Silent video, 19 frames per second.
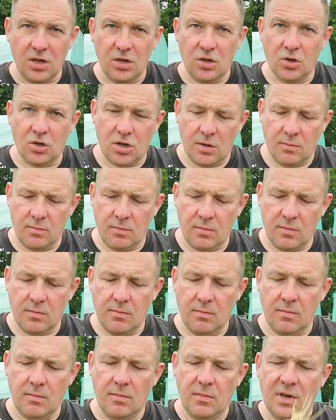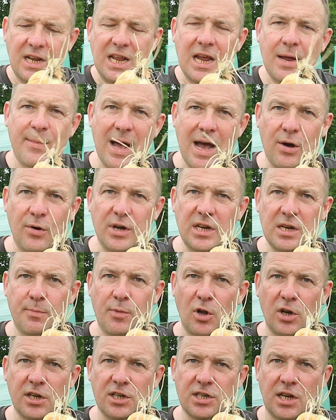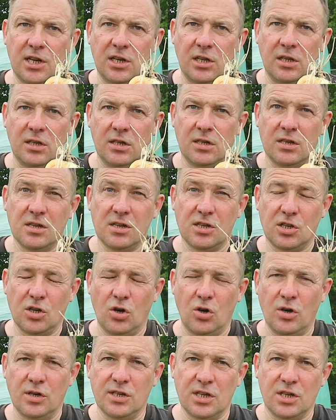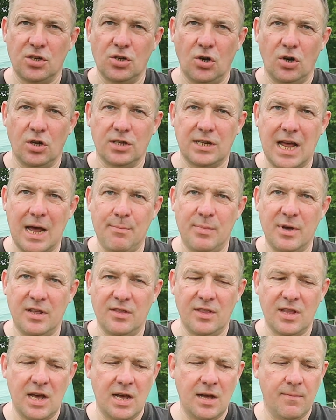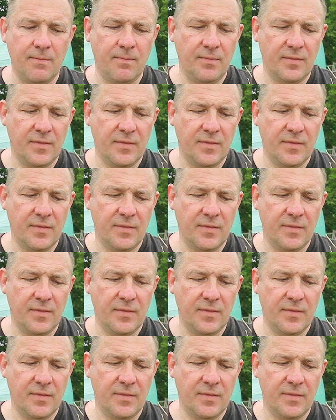You can lay them out in your polytunnel as long as it's not damp in there